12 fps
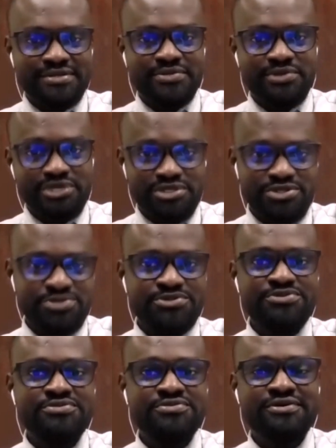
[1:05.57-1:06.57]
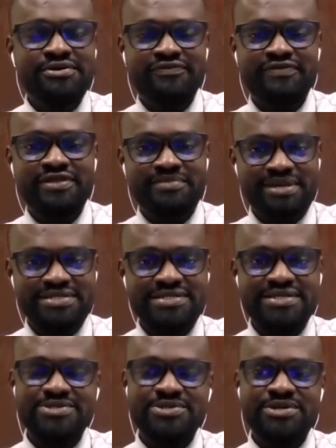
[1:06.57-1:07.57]
which is you, of the
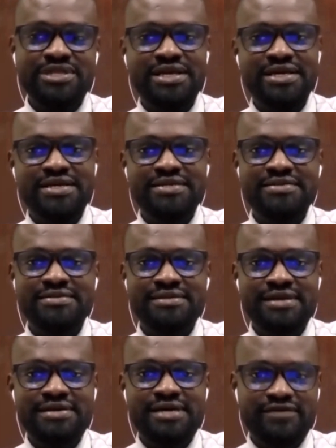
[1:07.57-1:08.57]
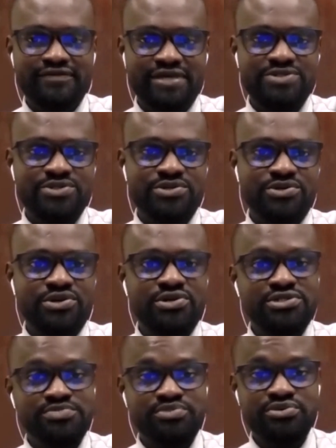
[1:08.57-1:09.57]
Master's Online Advanced
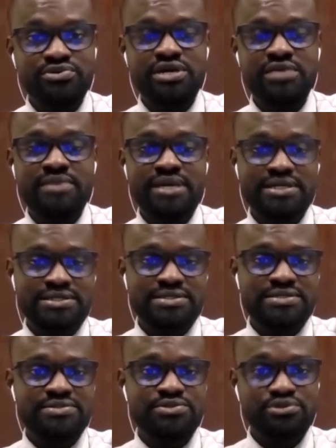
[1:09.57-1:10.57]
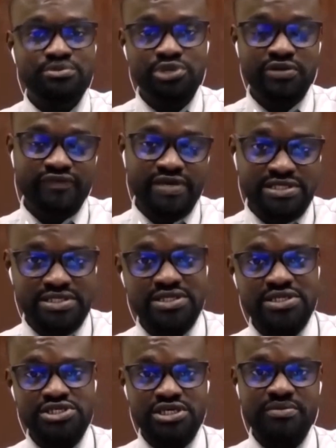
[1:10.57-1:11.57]
Oncology program at Ulm University
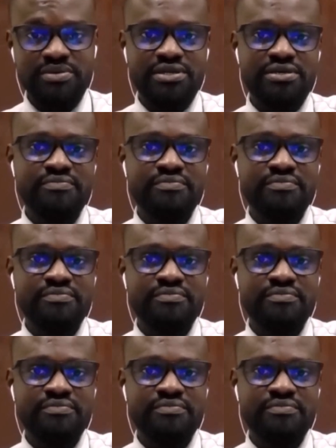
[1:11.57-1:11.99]
in Germany,